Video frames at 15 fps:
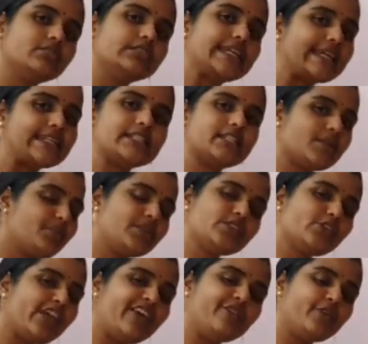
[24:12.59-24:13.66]
second step is
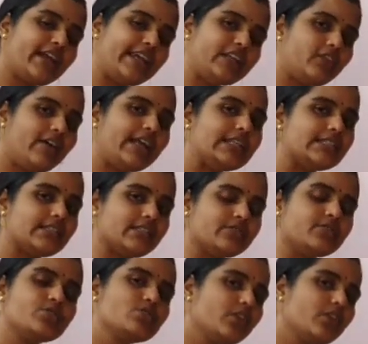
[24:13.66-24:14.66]
you have to write the valences.